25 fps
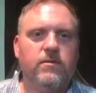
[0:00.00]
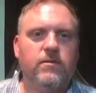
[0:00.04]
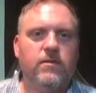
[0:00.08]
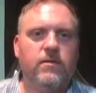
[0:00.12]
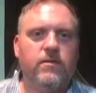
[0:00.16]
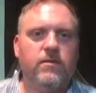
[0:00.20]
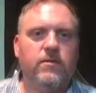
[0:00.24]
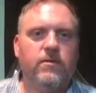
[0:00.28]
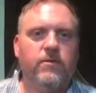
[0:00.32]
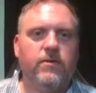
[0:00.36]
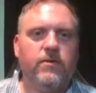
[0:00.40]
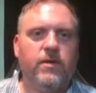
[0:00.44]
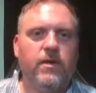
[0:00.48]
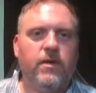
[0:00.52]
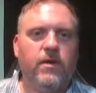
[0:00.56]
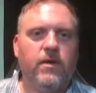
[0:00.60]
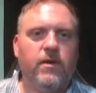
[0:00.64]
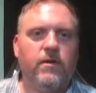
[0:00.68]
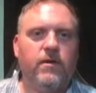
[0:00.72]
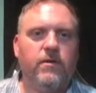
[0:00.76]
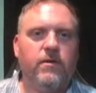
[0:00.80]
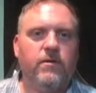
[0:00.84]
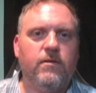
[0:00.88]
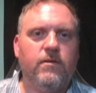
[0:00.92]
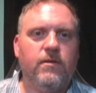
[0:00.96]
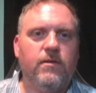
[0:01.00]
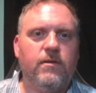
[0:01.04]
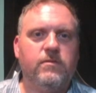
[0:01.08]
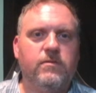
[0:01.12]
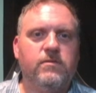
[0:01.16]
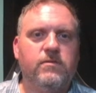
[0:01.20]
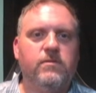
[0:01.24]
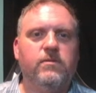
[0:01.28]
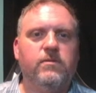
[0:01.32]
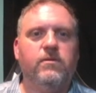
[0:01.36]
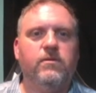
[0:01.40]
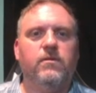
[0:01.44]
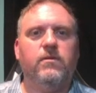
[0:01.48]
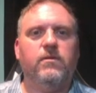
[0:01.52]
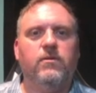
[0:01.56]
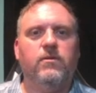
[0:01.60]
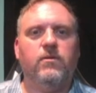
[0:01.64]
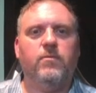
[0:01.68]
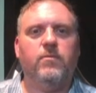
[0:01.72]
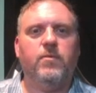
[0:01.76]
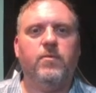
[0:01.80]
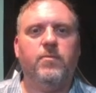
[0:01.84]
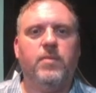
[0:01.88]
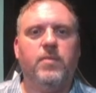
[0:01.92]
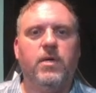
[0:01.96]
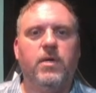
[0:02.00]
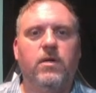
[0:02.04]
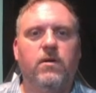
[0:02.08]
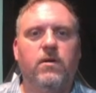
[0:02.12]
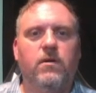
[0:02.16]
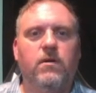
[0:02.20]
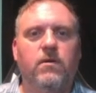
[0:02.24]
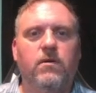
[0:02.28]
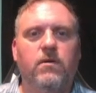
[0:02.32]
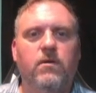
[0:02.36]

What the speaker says: Okay, that's looking a little bit better.